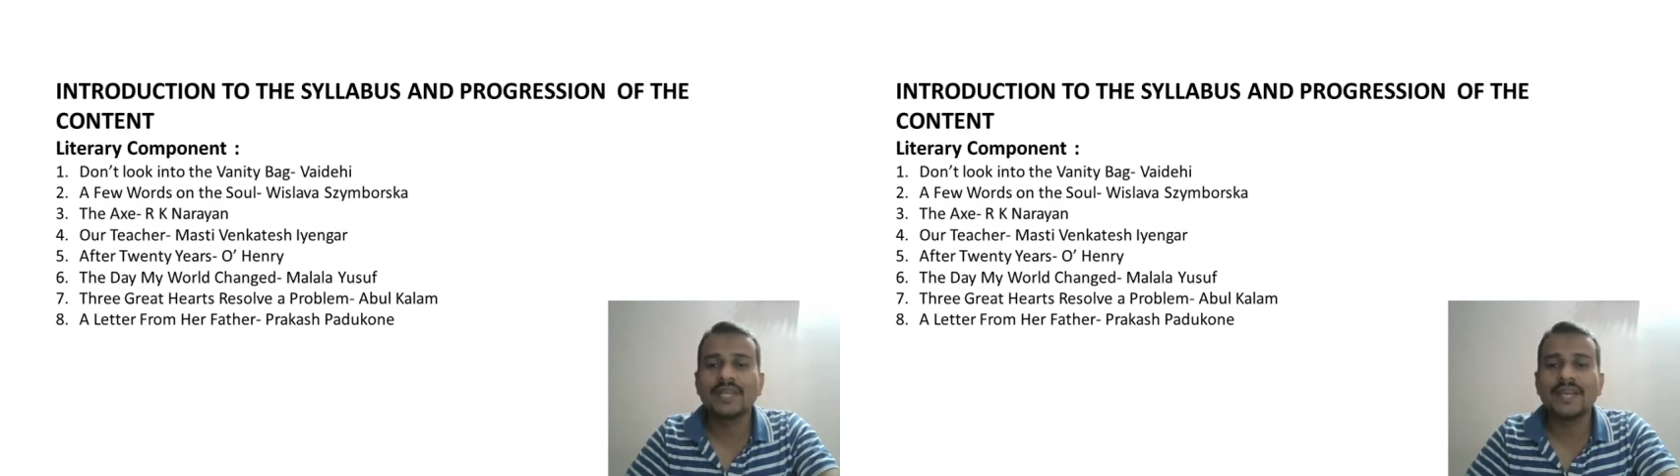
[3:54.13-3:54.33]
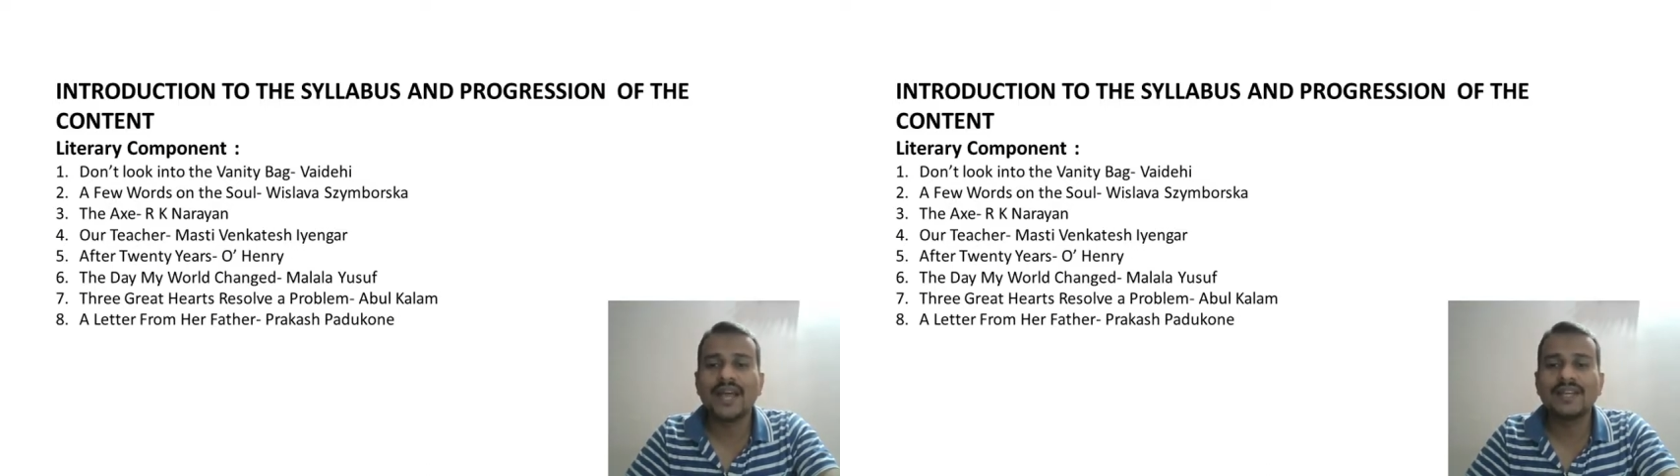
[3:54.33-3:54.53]

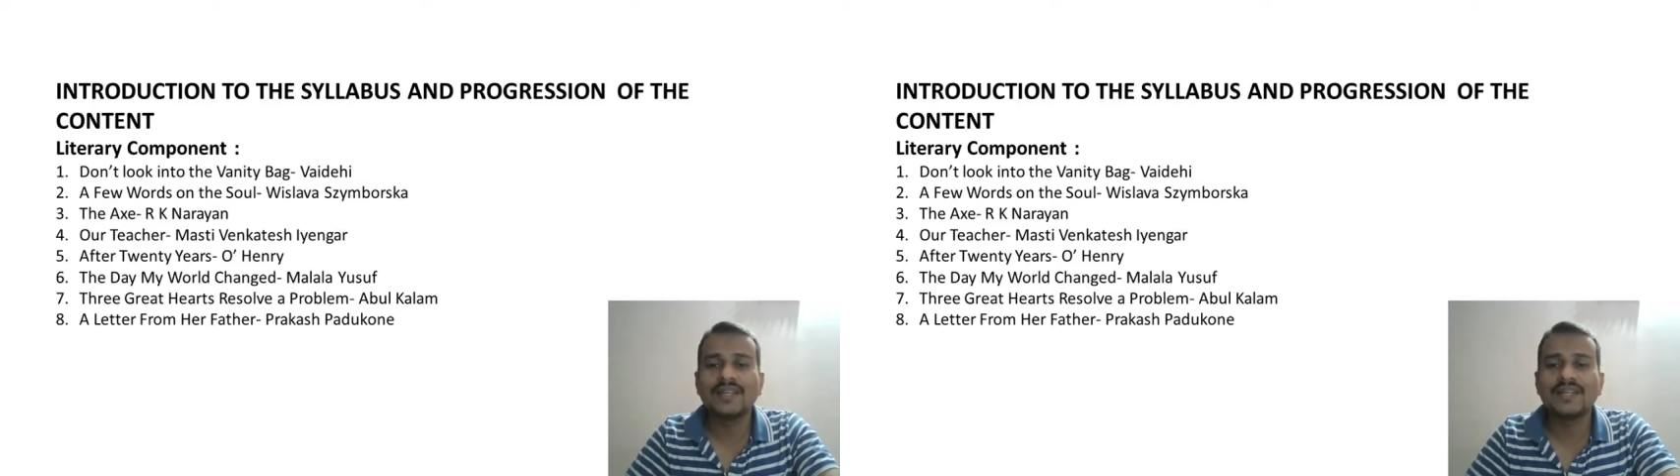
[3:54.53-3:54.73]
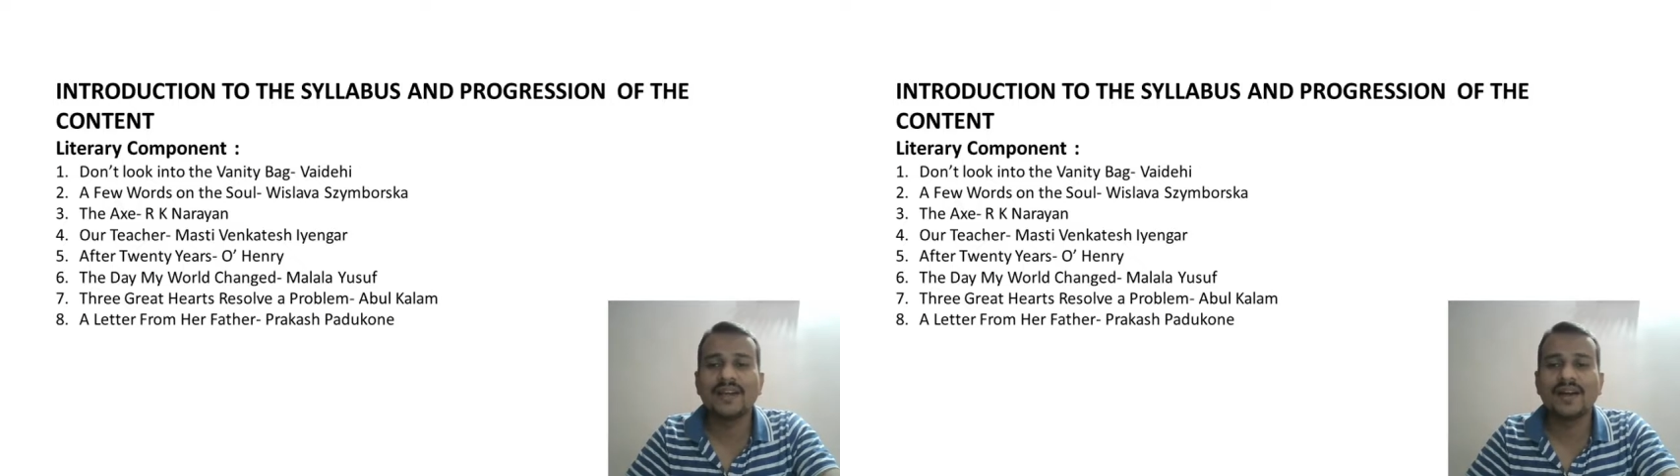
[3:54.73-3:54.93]
an
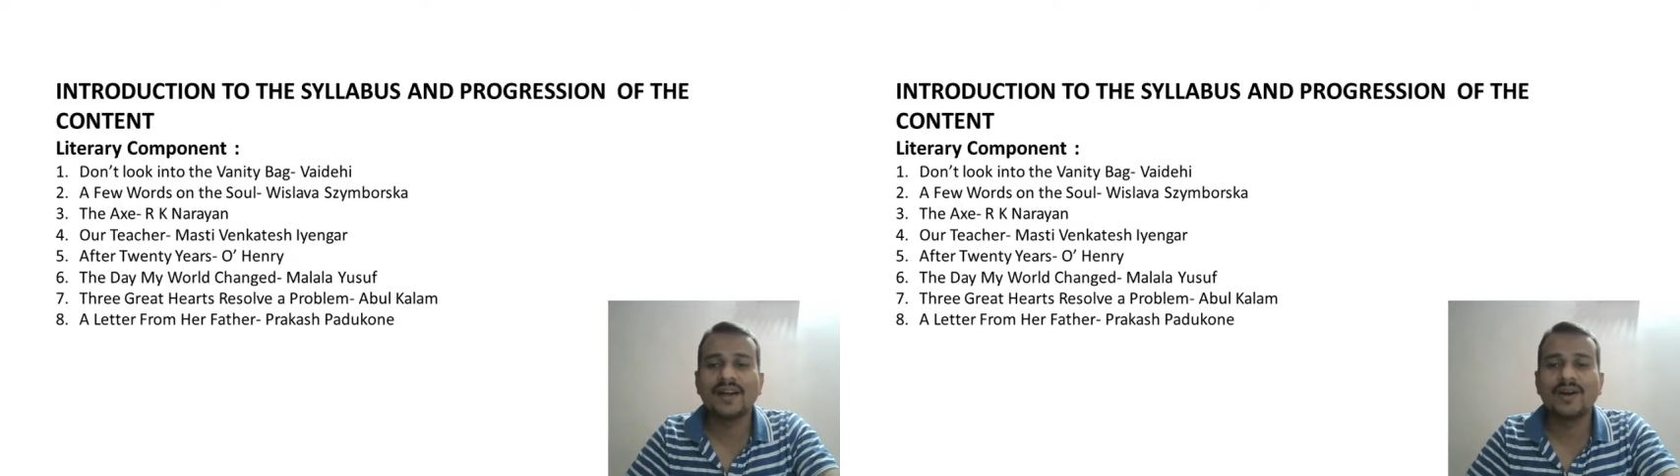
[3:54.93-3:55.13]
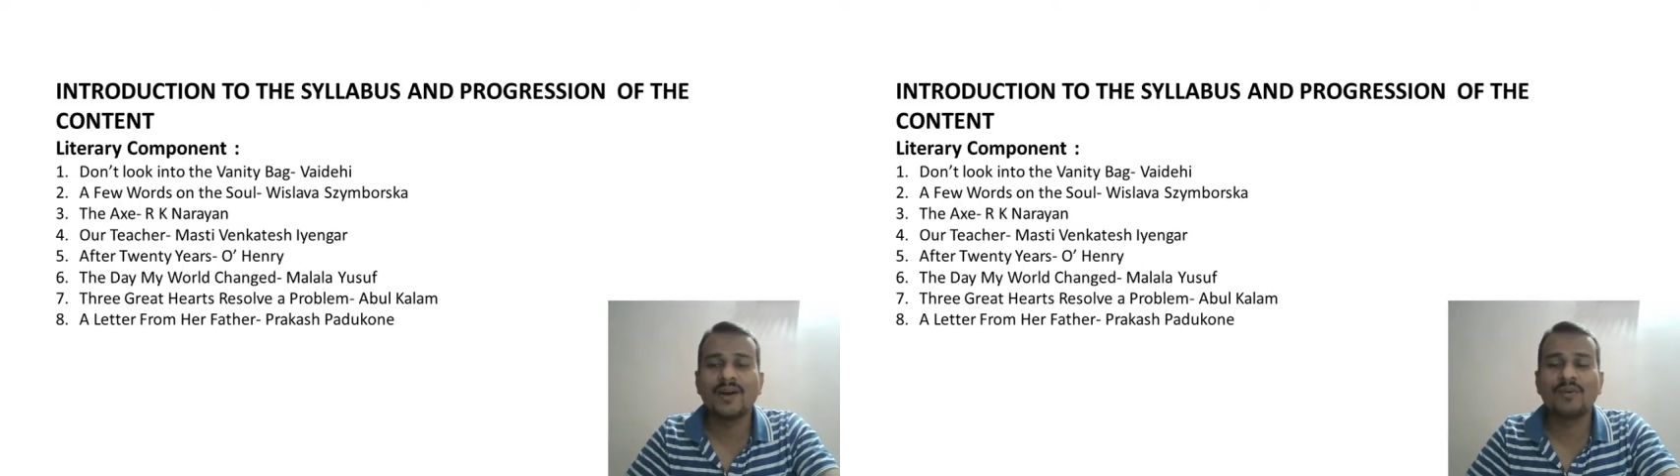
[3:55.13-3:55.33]

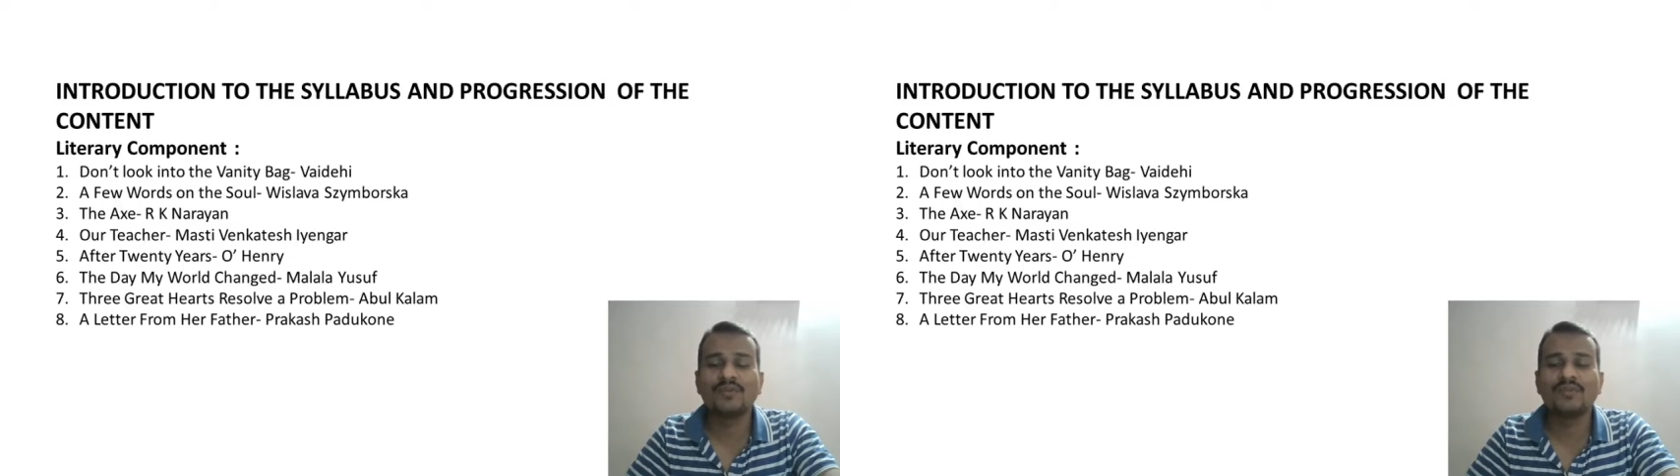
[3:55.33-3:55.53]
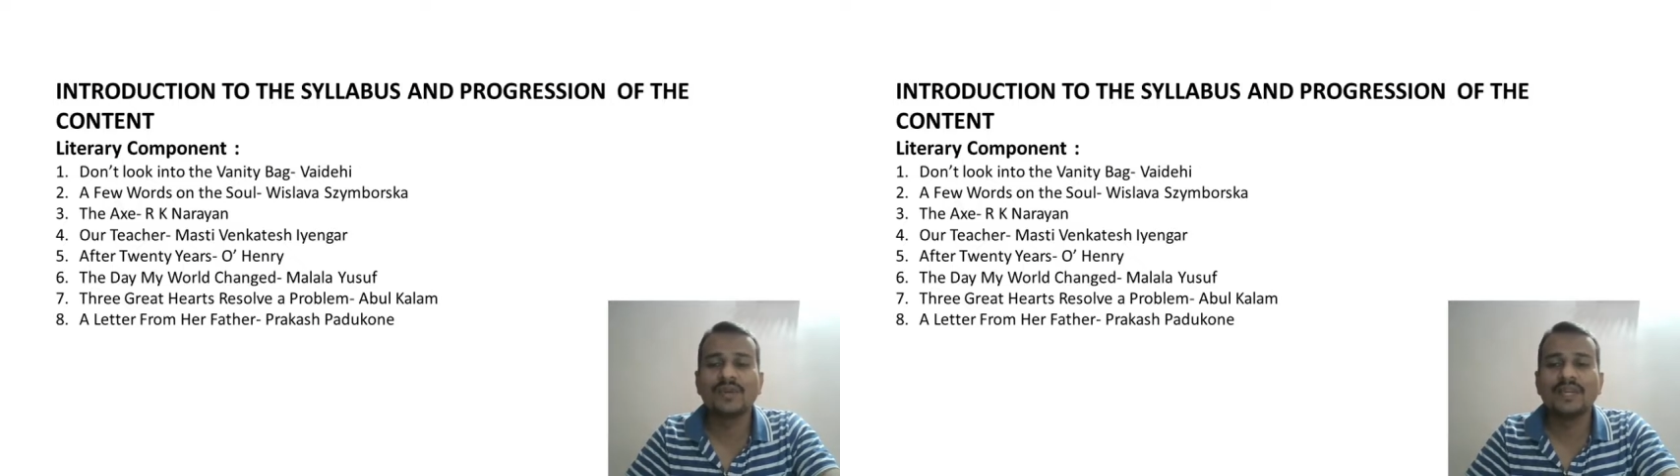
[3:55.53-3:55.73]
idea of